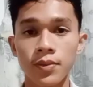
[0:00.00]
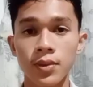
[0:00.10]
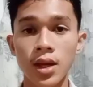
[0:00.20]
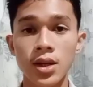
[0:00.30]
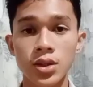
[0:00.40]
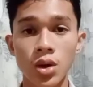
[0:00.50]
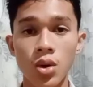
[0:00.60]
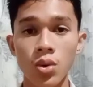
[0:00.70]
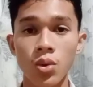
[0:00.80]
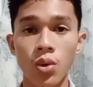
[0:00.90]

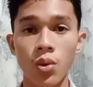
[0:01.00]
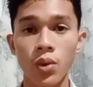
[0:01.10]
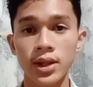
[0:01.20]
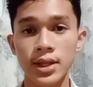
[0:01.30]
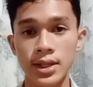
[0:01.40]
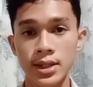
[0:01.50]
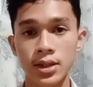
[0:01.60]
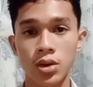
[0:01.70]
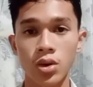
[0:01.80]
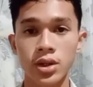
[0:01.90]
So, what is
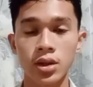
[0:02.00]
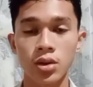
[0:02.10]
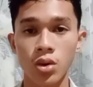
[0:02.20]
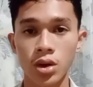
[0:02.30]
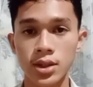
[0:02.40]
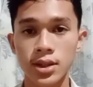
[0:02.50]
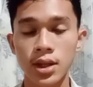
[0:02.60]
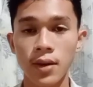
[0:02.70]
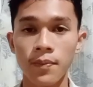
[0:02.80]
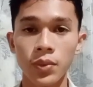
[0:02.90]
Trojan horse?
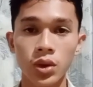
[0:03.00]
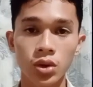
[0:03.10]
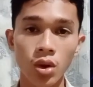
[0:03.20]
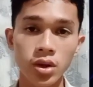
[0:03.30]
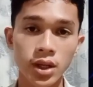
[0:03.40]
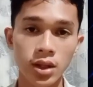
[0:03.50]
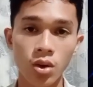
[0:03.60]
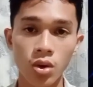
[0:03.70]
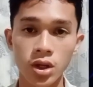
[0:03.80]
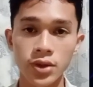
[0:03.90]
Trojan
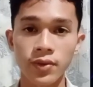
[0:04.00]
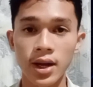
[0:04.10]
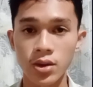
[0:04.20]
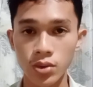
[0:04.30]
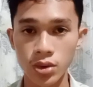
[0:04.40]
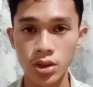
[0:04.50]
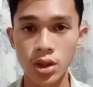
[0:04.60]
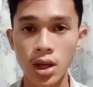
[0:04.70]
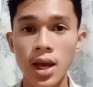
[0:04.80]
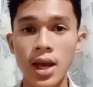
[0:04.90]
horse virus
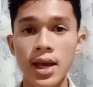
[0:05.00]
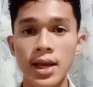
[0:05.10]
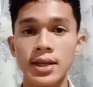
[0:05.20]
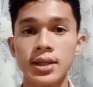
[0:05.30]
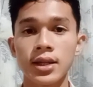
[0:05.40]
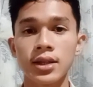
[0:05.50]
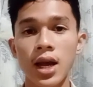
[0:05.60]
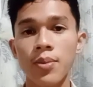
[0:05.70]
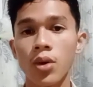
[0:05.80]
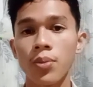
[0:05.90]
is a type
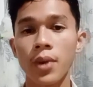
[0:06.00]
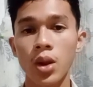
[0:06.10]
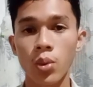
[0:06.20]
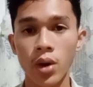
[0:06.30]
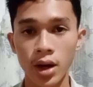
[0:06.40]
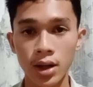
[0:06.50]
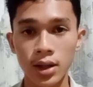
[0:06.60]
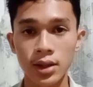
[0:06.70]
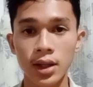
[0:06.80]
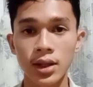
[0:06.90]
of malware
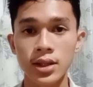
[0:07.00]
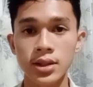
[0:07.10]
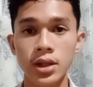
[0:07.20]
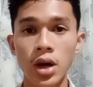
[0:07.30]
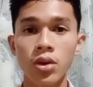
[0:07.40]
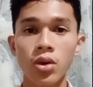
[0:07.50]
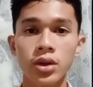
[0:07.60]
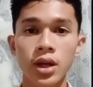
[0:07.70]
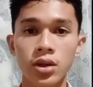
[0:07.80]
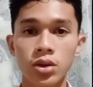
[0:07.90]
that is
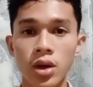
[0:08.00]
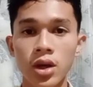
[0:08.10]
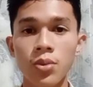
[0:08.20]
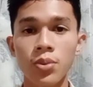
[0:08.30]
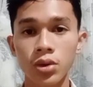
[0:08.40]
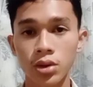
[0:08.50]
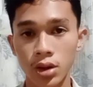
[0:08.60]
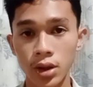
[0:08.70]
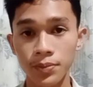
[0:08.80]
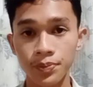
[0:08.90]
downloaded to a
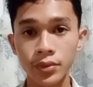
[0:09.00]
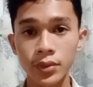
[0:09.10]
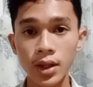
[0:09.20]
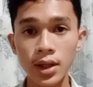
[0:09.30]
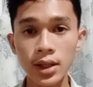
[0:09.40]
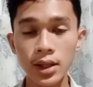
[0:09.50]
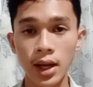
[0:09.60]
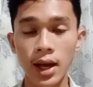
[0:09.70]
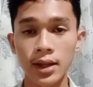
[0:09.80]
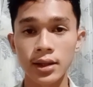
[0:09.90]
computer
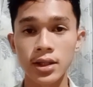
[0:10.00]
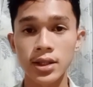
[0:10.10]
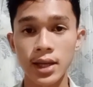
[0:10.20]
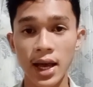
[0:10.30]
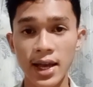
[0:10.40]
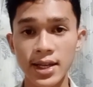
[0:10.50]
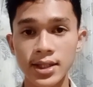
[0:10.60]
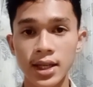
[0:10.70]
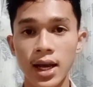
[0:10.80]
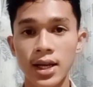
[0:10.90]
and disguised
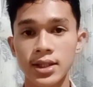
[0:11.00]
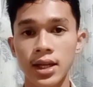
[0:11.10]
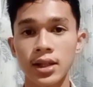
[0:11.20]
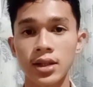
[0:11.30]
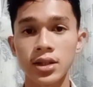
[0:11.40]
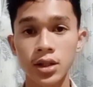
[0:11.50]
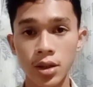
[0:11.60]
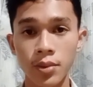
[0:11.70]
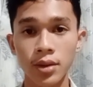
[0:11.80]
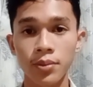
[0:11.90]
as a
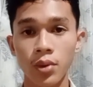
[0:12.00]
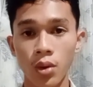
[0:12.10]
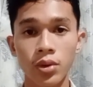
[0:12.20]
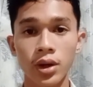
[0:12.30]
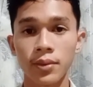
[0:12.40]
legitimate program.